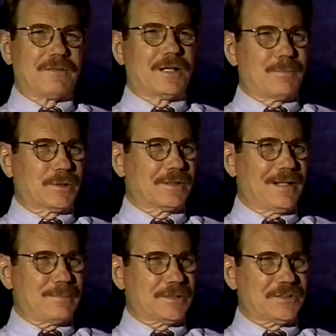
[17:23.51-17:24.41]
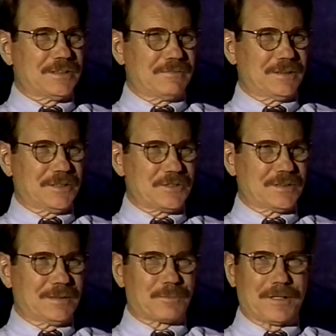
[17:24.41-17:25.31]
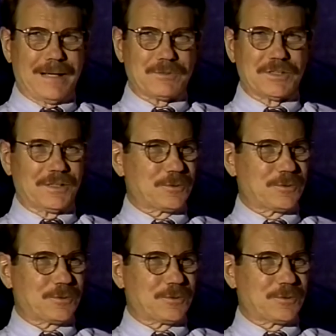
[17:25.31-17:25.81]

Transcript: a couple in La Placita Village, and then perhaps the year